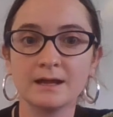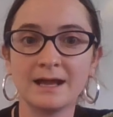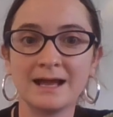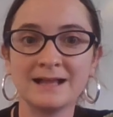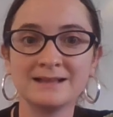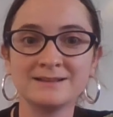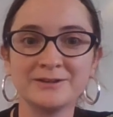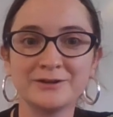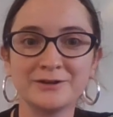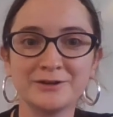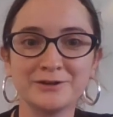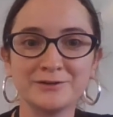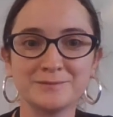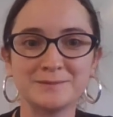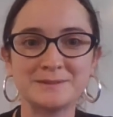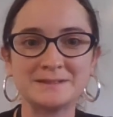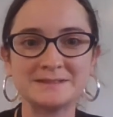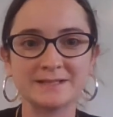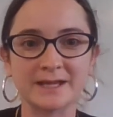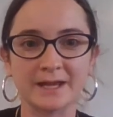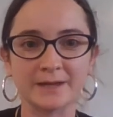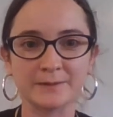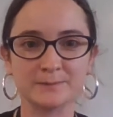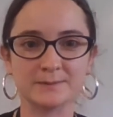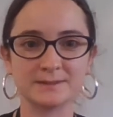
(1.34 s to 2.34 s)
Hello, Miss
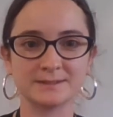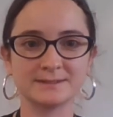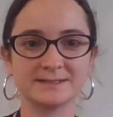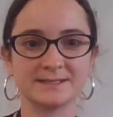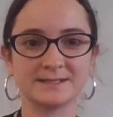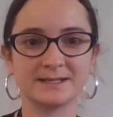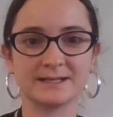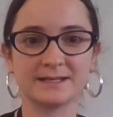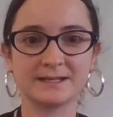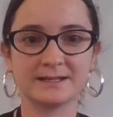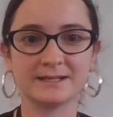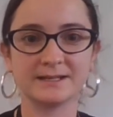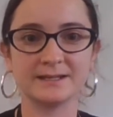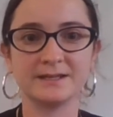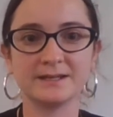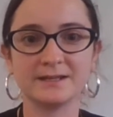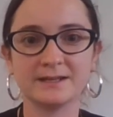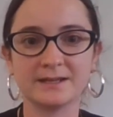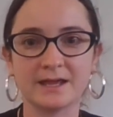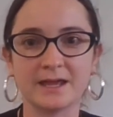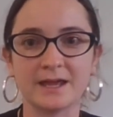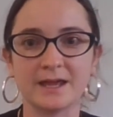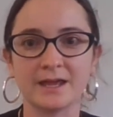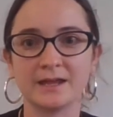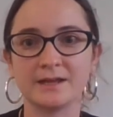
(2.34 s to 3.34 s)
Edwards
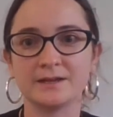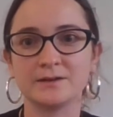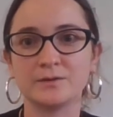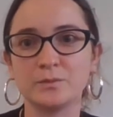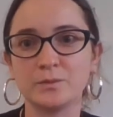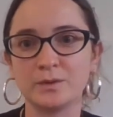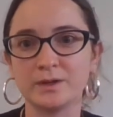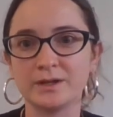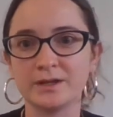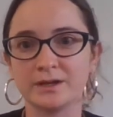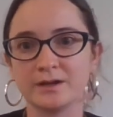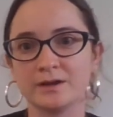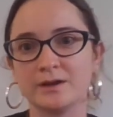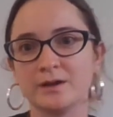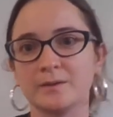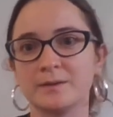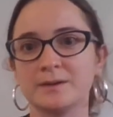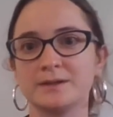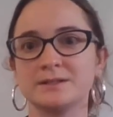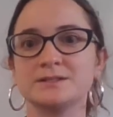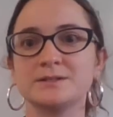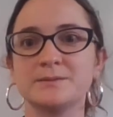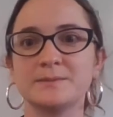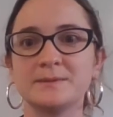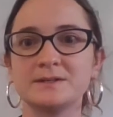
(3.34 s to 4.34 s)
here, and we are
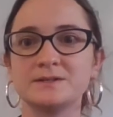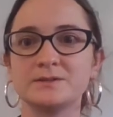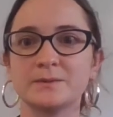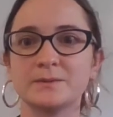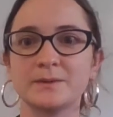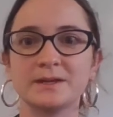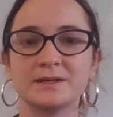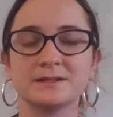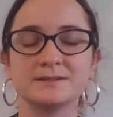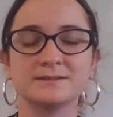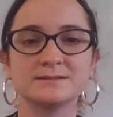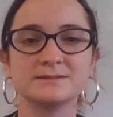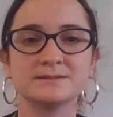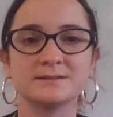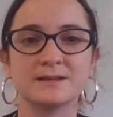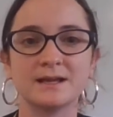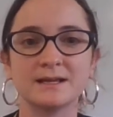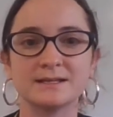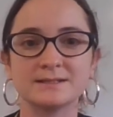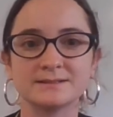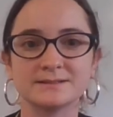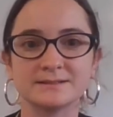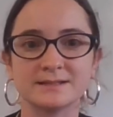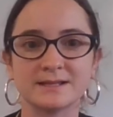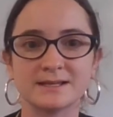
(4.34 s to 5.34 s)
going to be doing a
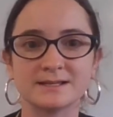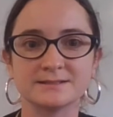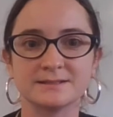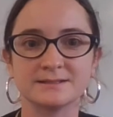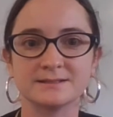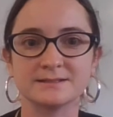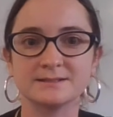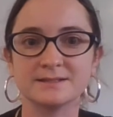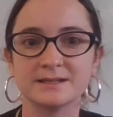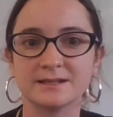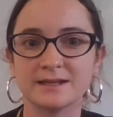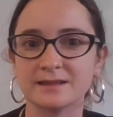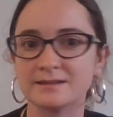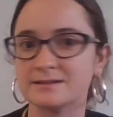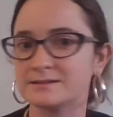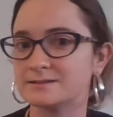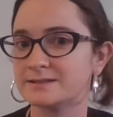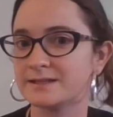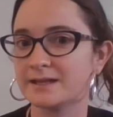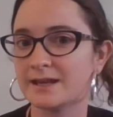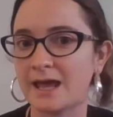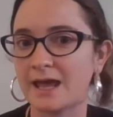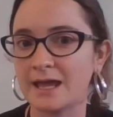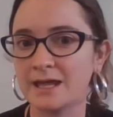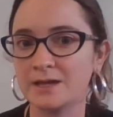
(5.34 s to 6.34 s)
science lesson together
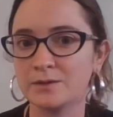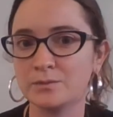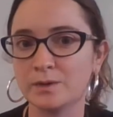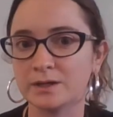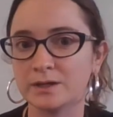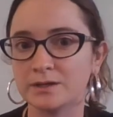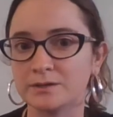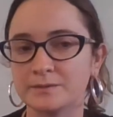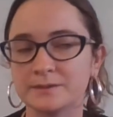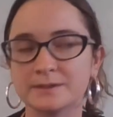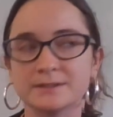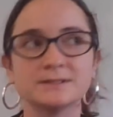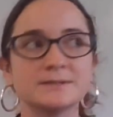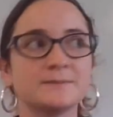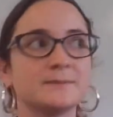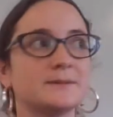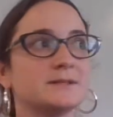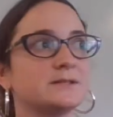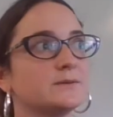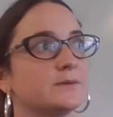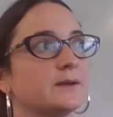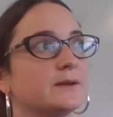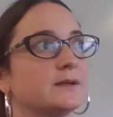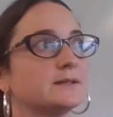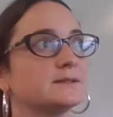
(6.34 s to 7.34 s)
today. We're going to be
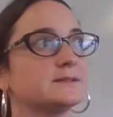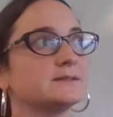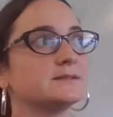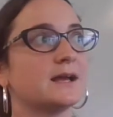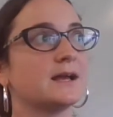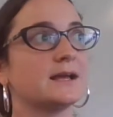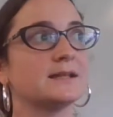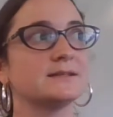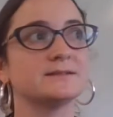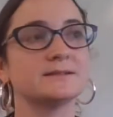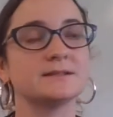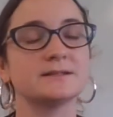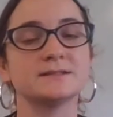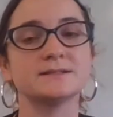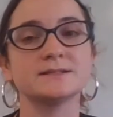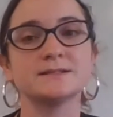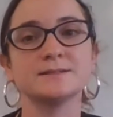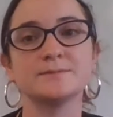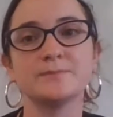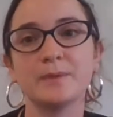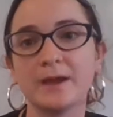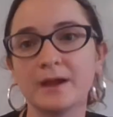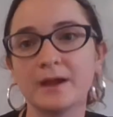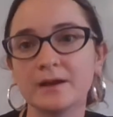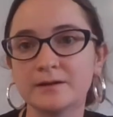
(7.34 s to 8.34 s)
doing a science
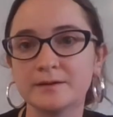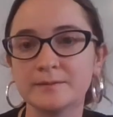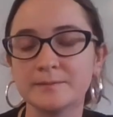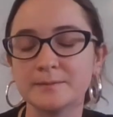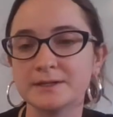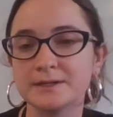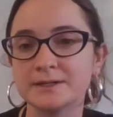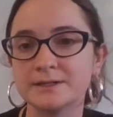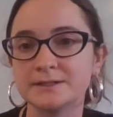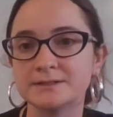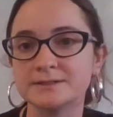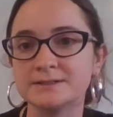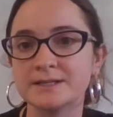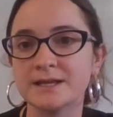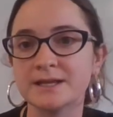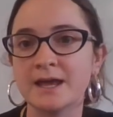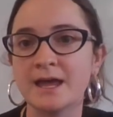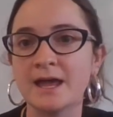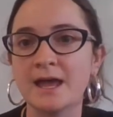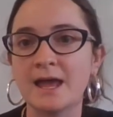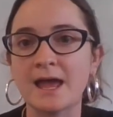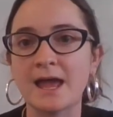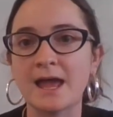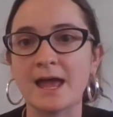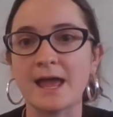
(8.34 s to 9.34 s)
experiment,
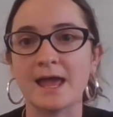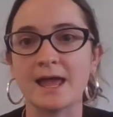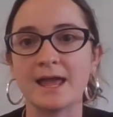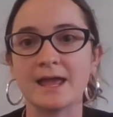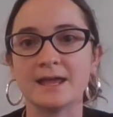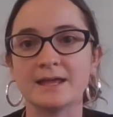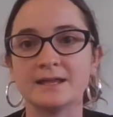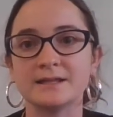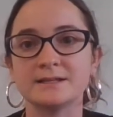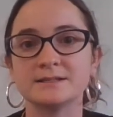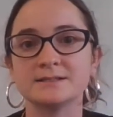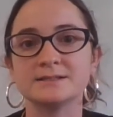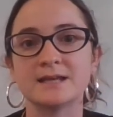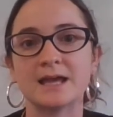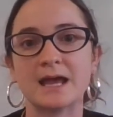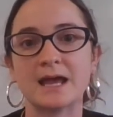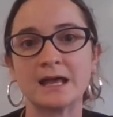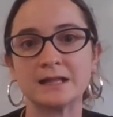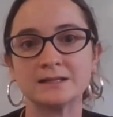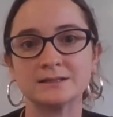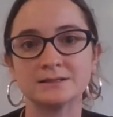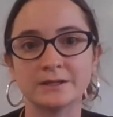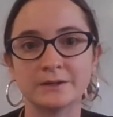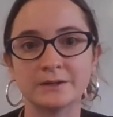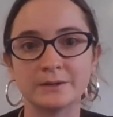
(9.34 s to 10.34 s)
and
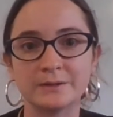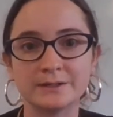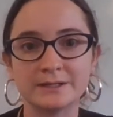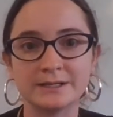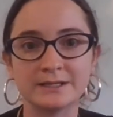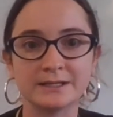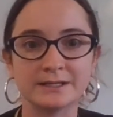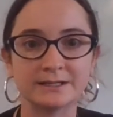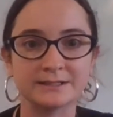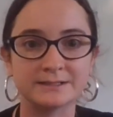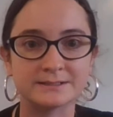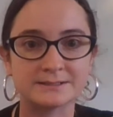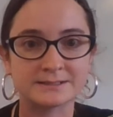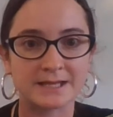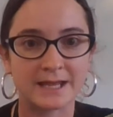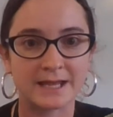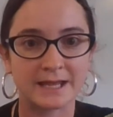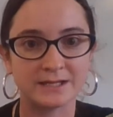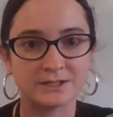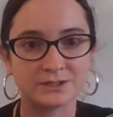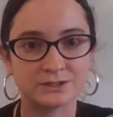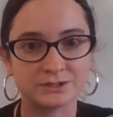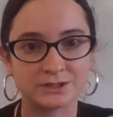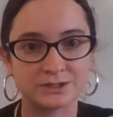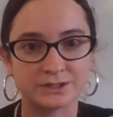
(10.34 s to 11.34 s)
our learning
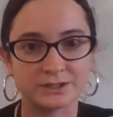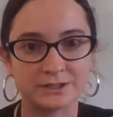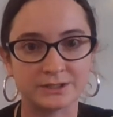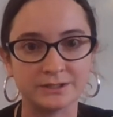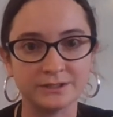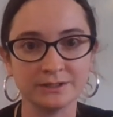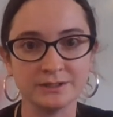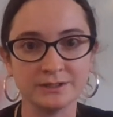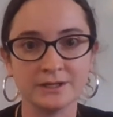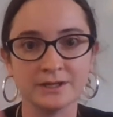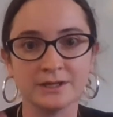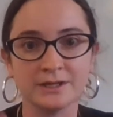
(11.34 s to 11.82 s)
intention